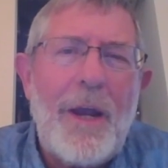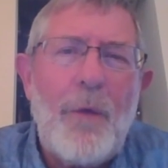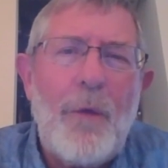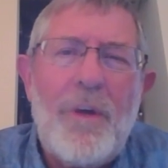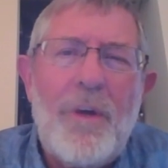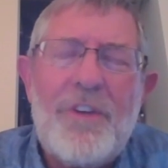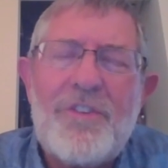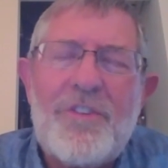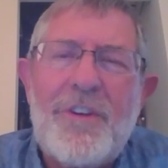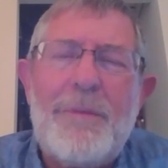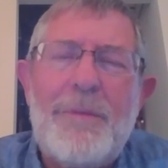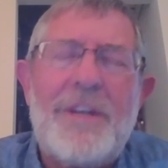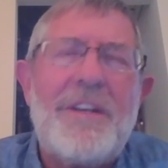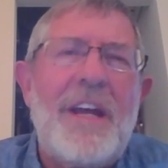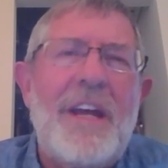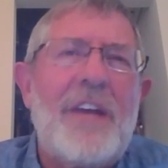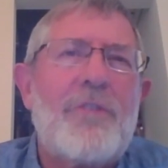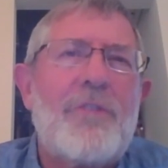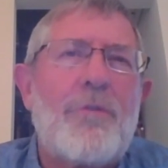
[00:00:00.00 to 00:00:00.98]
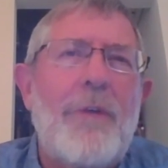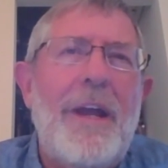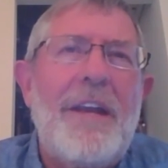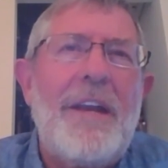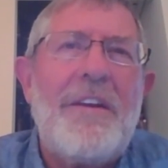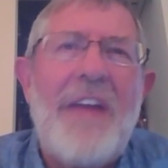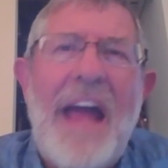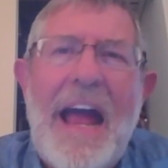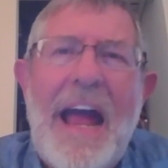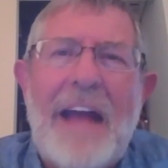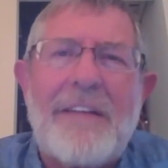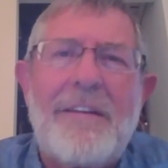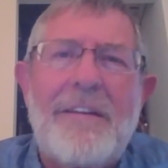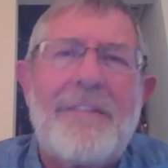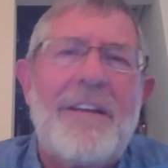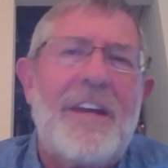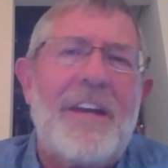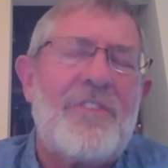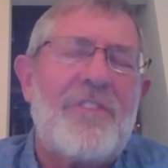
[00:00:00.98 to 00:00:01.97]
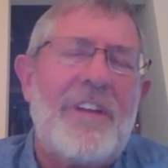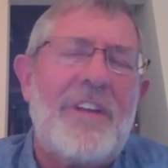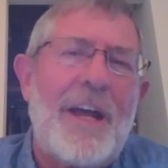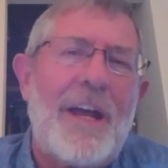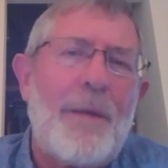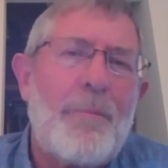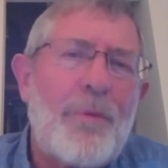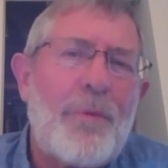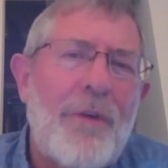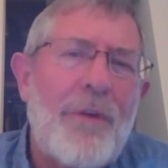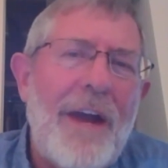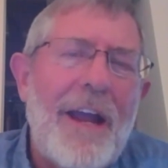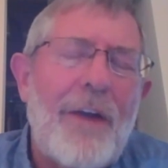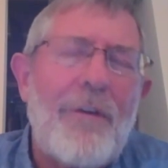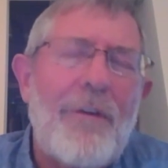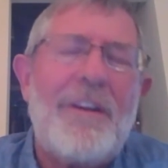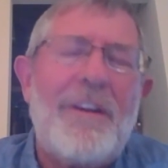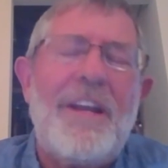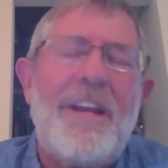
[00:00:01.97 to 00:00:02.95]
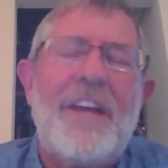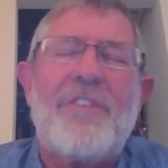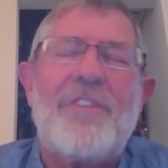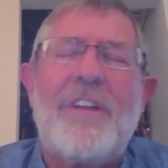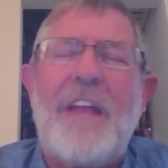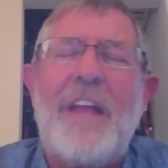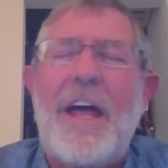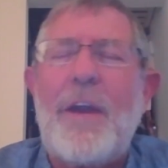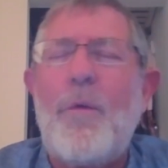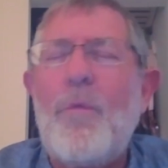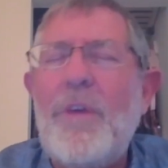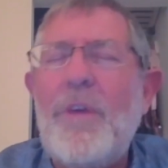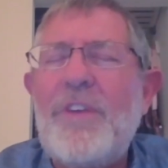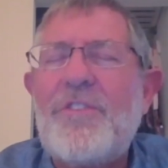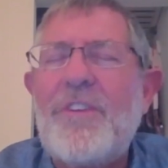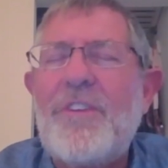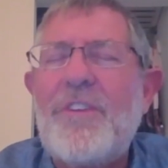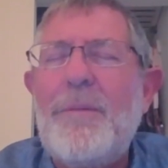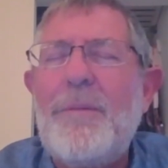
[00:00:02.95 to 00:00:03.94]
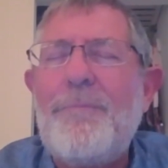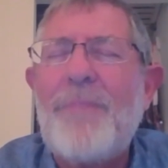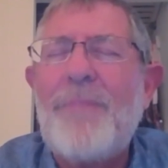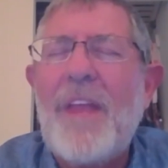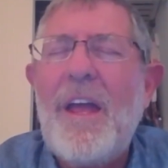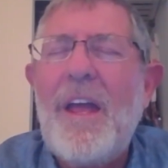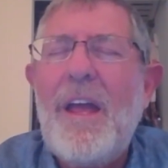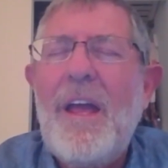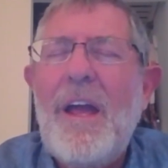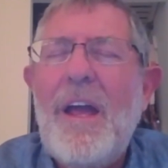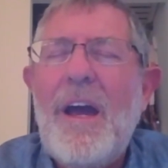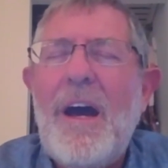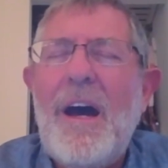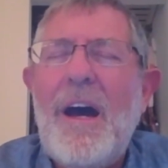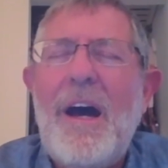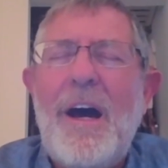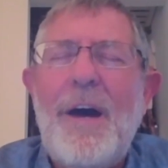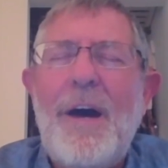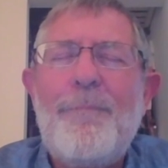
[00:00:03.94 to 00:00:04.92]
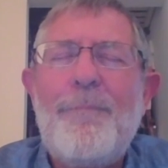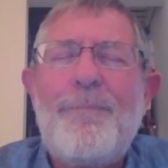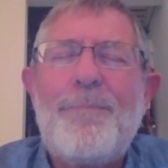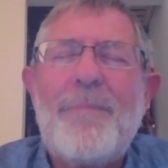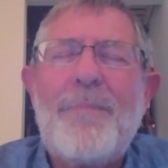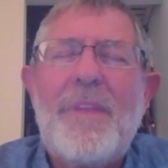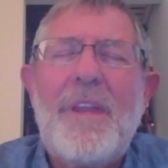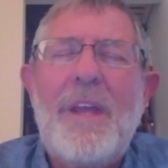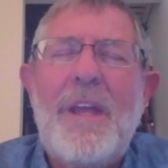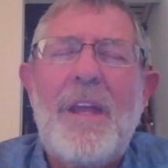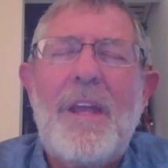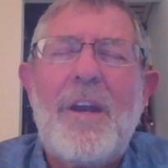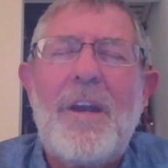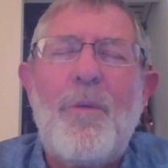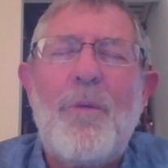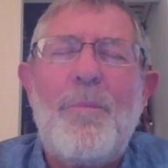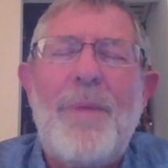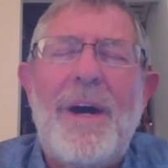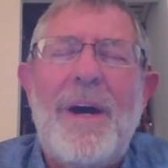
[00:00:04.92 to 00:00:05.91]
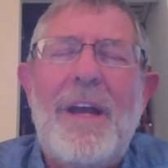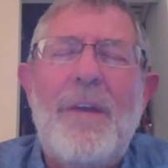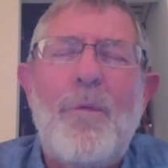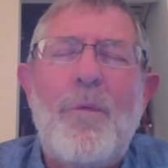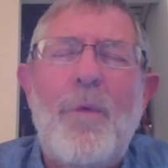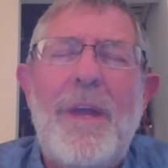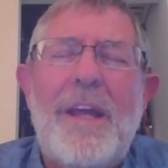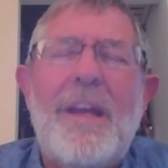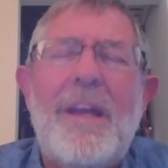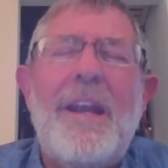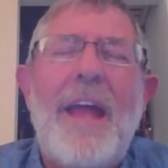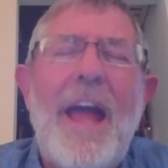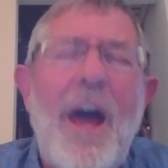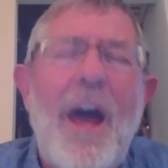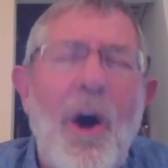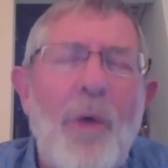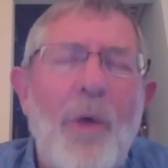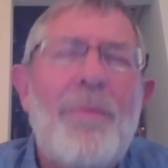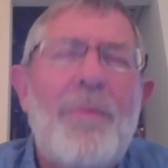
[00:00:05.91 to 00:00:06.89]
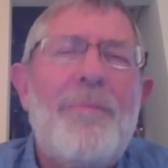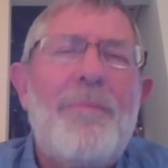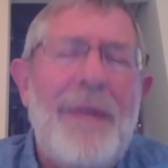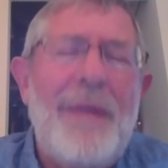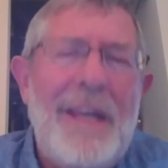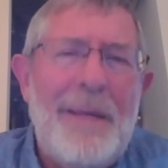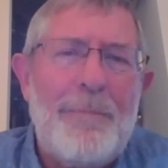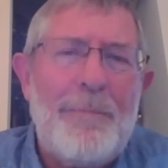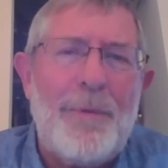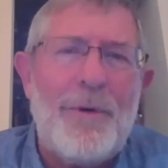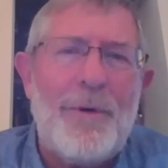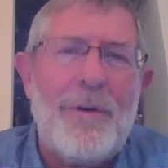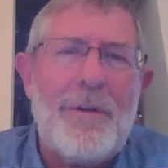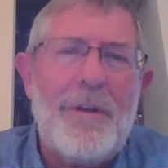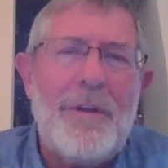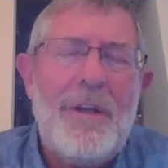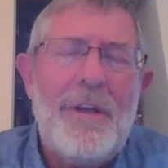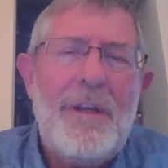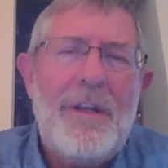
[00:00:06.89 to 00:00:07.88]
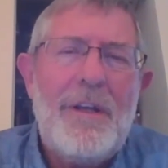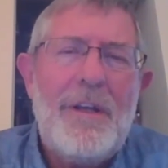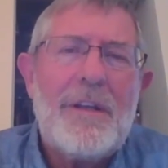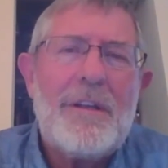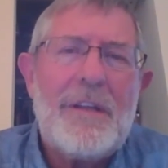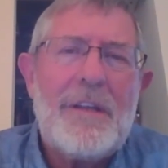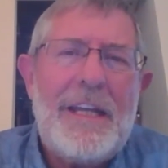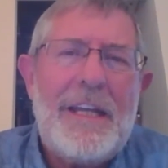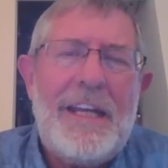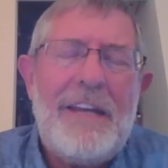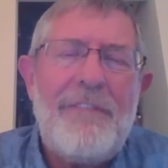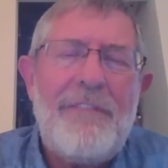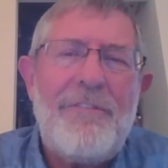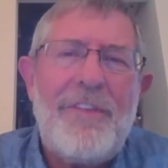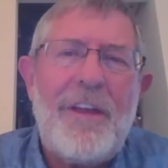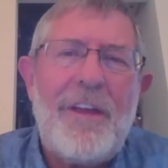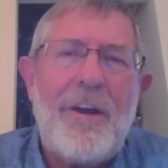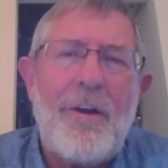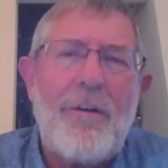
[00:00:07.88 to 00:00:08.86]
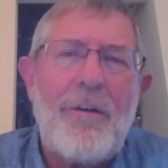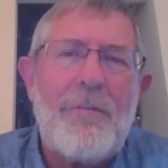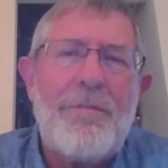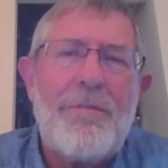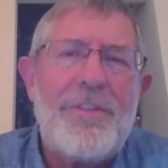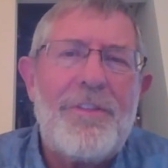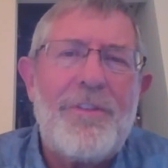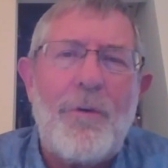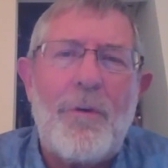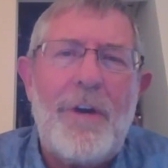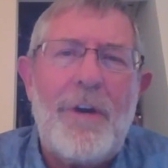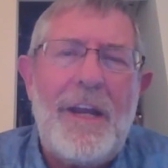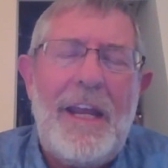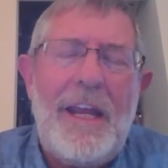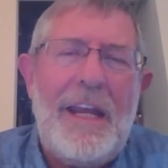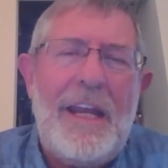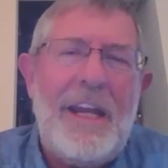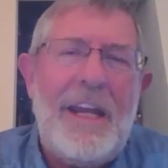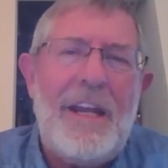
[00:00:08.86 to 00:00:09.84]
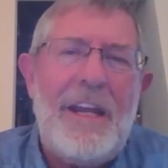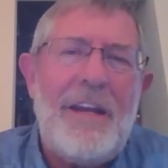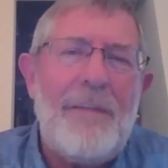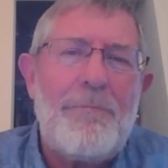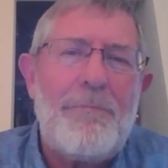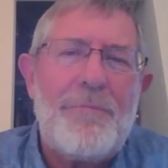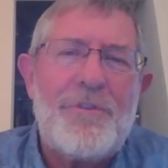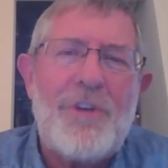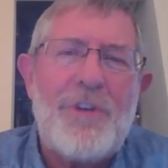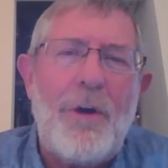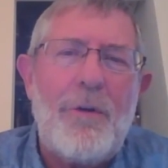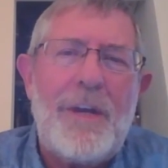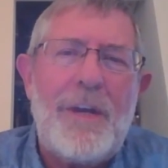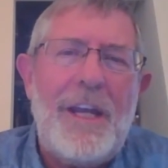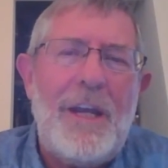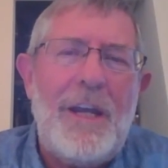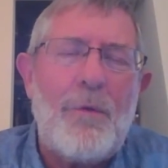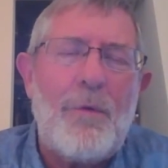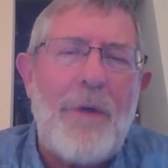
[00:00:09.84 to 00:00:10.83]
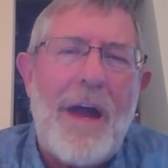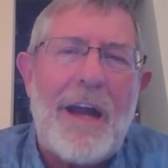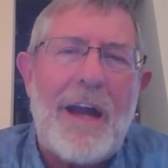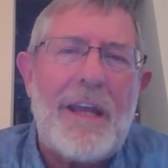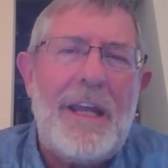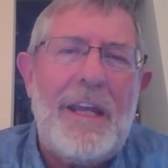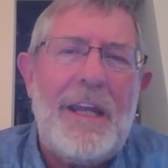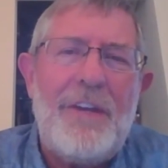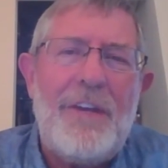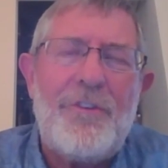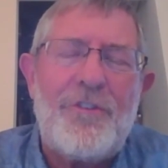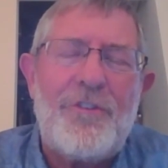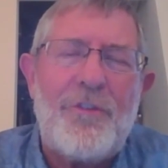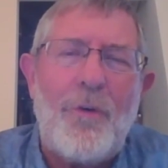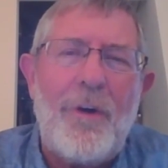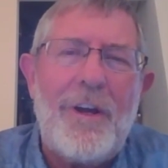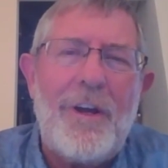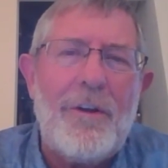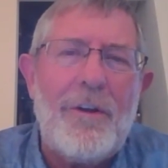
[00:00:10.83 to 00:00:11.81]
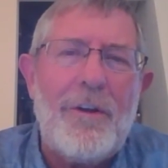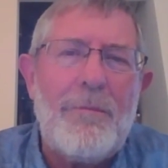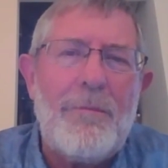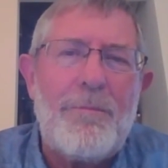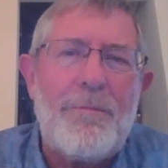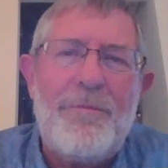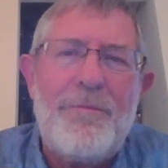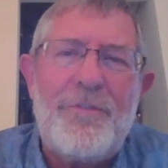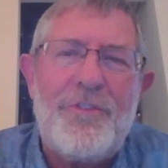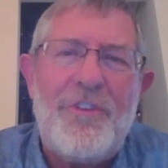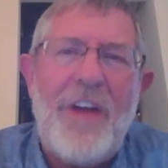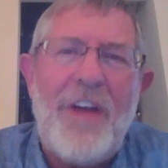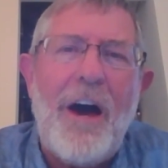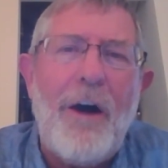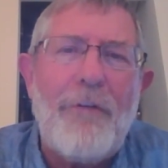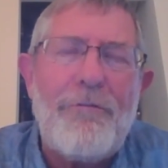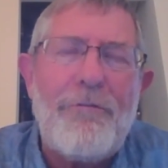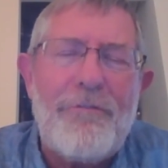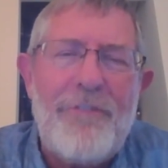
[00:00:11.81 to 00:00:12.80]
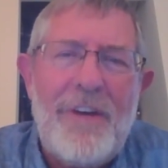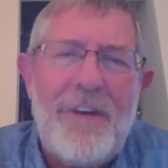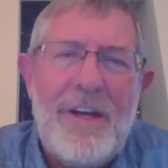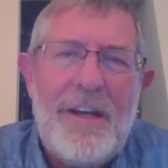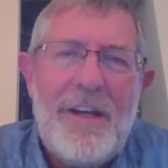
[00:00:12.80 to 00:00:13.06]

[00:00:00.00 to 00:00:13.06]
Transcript: great wisdom, it takes great tact, it takes a lot of prayer, it takes a lot of wisdom, you know, but we can help people leave their thorny, choky, rocky soil self